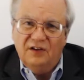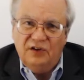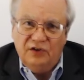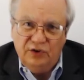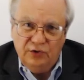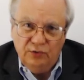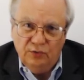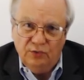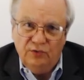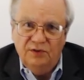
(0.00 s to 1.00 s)

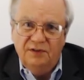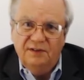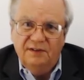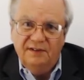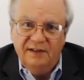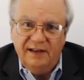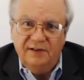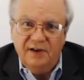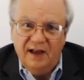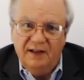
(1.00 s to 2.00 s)
You
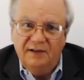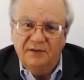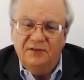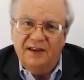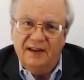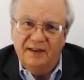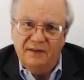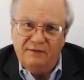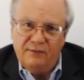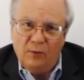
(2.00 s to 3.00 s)
need to
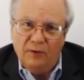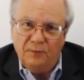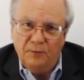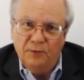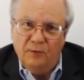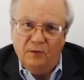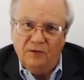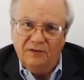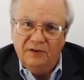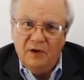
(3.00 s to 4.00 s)
understand the foreign
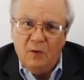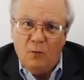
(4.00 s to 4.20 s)
rules